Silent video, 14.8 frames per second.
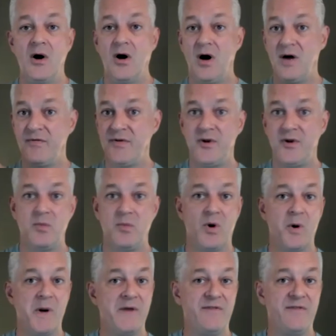Often they're
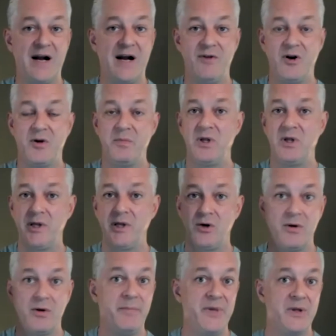borrowing 500 million
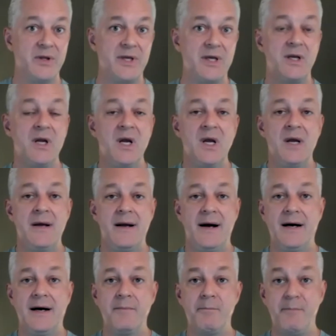or $1 billion,
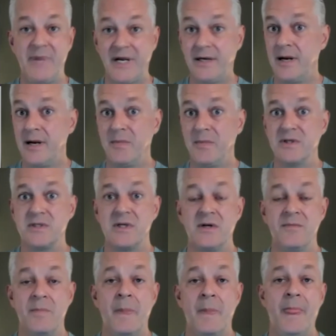big numbers.
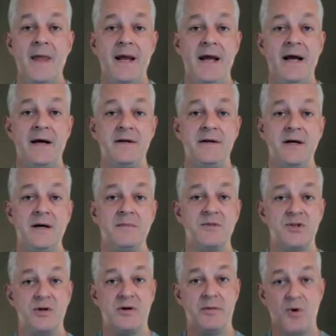And
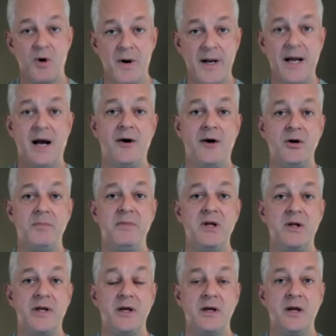so they're borrowing 100
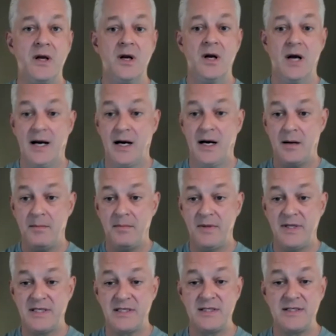million.
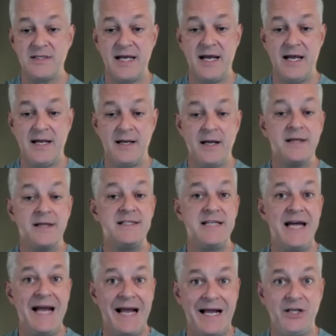This is a
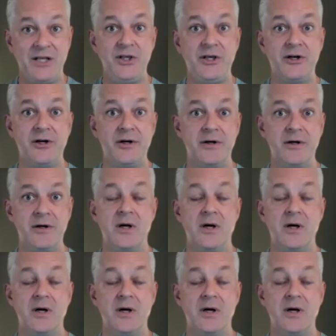10-year